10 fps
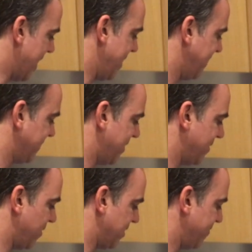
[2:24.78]
And these are
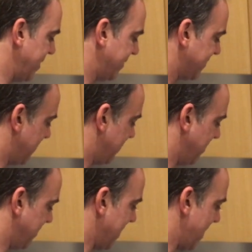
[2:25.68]
the other bits,
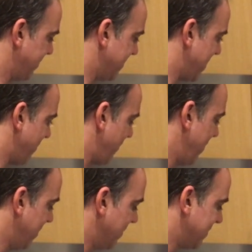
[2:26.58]
the caps and
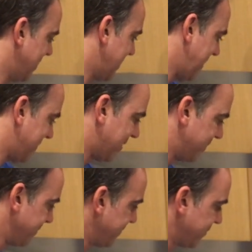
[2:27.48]
everything,
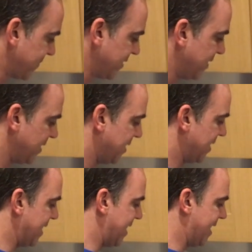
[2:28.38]
sanitizer,
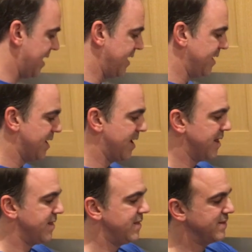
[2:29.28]
and
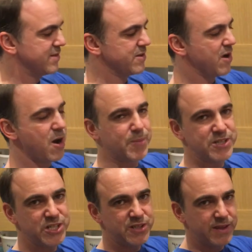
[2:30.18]
this is another hop
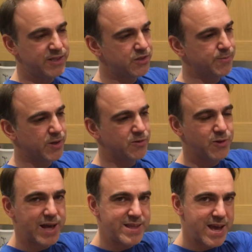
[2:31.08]
addition I'm going to
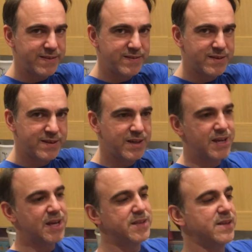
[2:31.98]
do at the end.
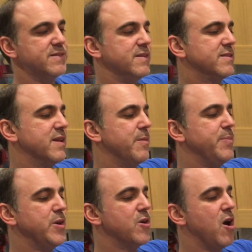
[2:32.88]
This is a
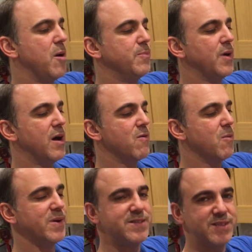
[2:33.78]
pure hop
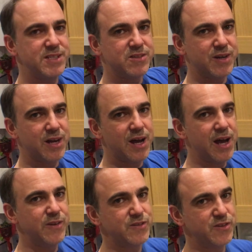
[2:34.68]
aroma Citra.
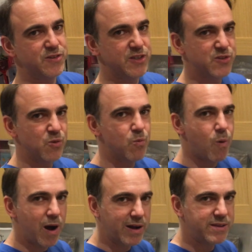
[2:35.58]
I use this just to
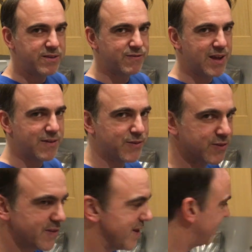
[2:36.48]
whack the flavors
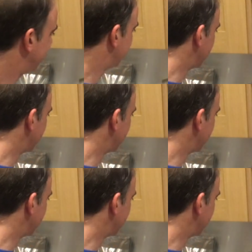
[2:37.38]
at the end.